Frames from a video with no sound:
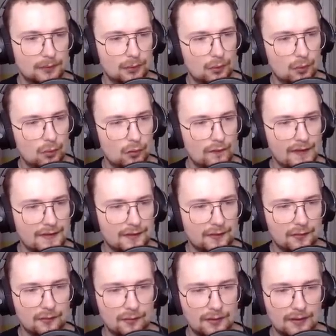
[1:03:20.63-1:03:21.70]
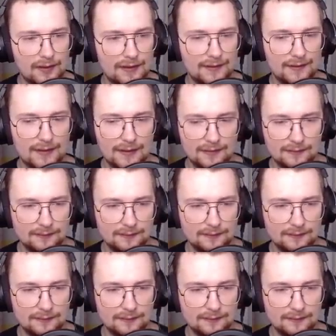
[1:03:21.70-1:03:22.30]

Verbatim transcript: Ooh, that's cool. I like that.